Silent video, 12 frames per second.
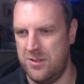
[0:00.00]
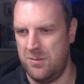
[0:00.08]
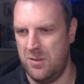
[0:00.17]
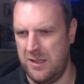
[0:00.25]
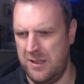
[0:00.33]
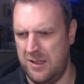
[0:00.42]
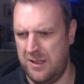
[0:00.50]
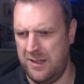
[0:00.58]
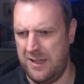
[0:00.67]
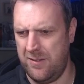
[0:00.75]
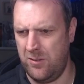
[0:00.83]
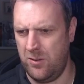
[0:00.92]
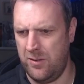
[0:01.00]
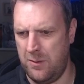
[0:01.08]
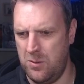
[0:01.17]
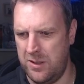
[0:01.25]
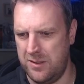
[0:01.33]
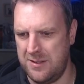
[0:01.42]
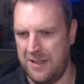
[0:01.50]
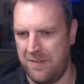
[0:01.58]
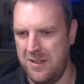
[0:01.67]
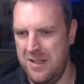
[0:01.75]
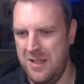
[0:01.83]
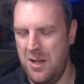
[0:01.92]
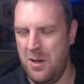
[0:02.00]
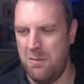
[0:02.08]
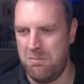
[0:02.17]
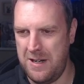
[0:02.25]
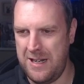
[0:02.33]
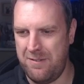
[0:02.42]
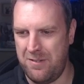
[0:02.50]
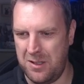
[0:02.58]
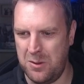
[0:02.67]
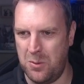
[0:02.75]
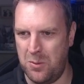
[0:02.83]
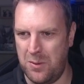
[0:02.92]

and how all that works out. Really, really cool.